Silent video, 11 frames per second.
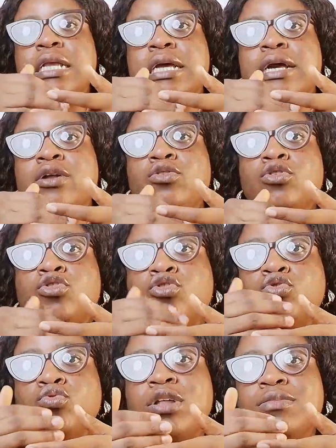they cannot
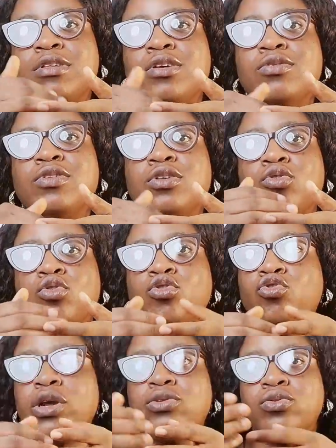sue themselves in
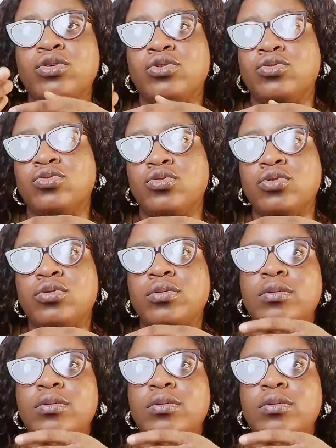contract or in tort.